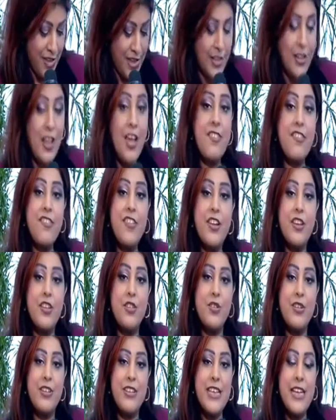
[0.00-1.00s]
Naser
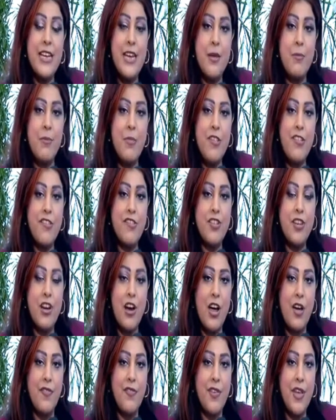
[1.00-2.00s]
Nuredini, Minister
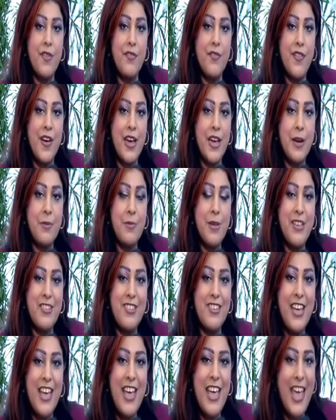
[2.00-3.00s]
of Environment